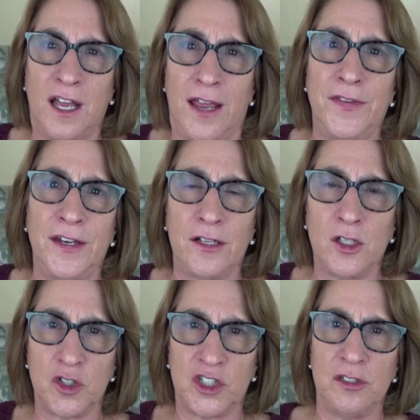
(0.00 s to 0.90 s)
and then I'll go
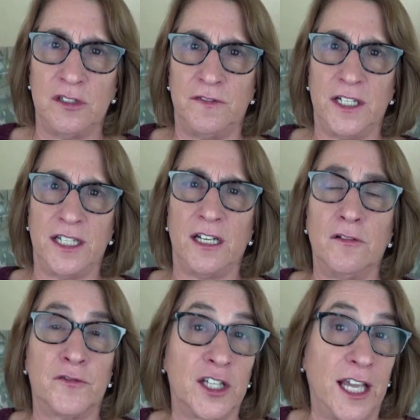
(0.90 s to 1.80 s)
shoot a video
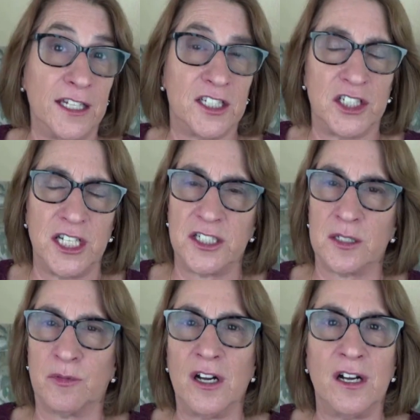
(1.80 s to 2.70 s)
forgetting to change the
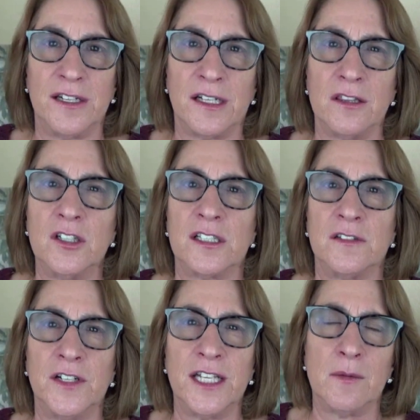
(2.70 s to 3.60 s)
bra, and I'll look at the
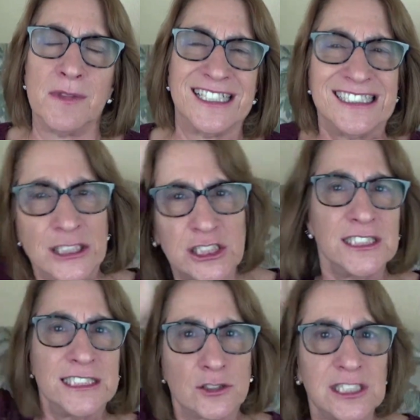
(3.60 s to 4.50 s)
video, I'm like, holy
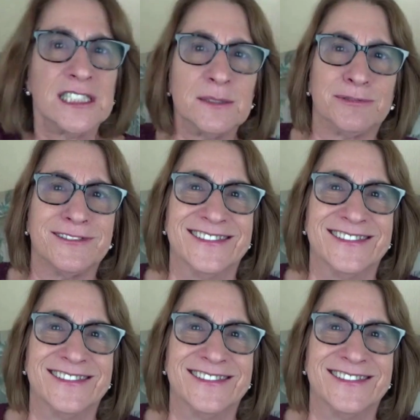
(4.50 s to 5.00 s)
crap.